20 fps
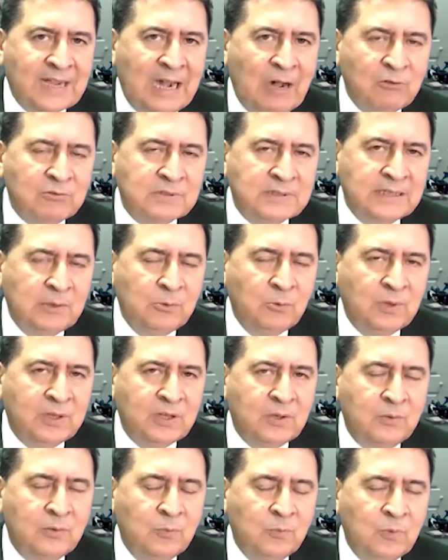of counseling with
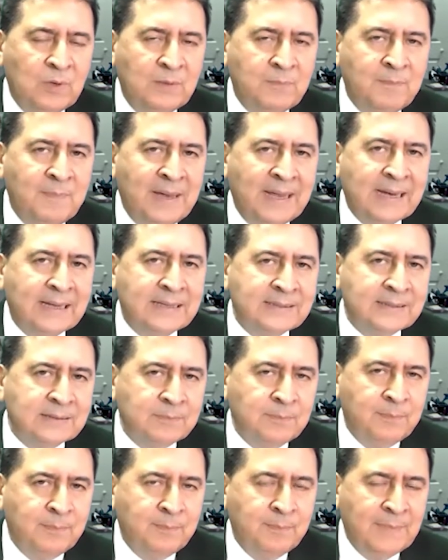
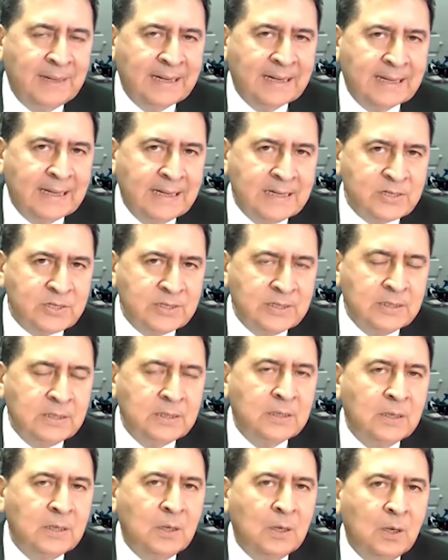medication,
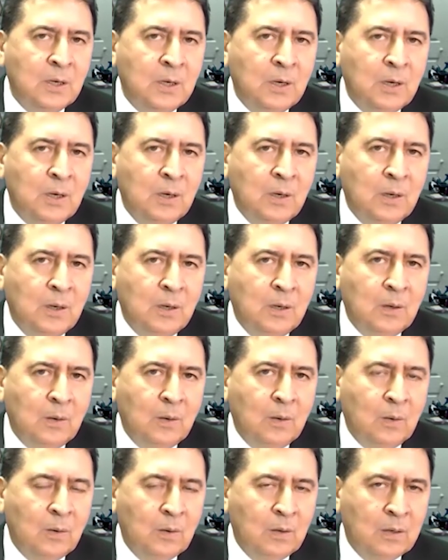
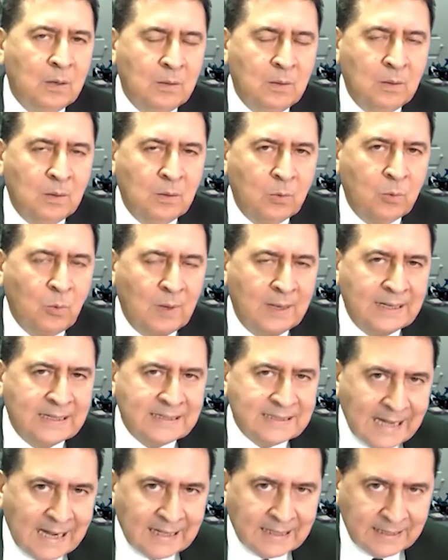or what
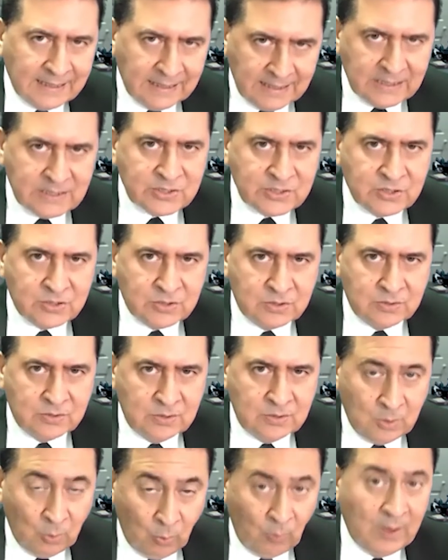exactly is
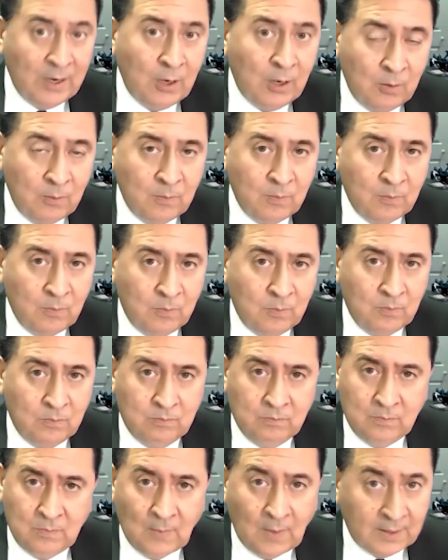the realm
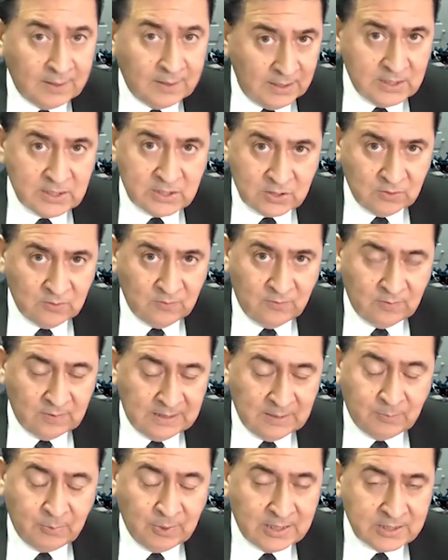on the issue of
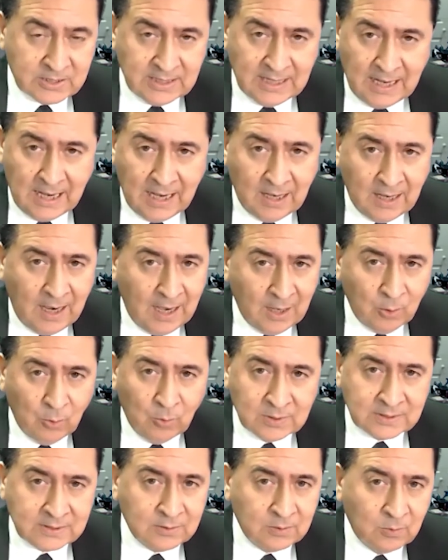depression? How
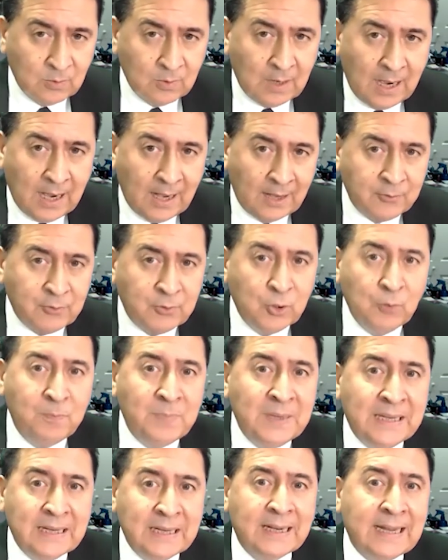do you
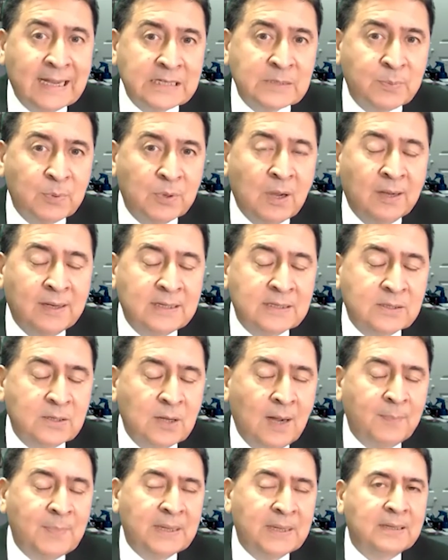being an expert on this
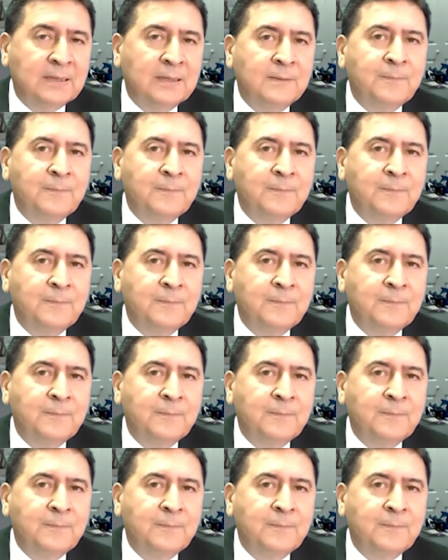topic?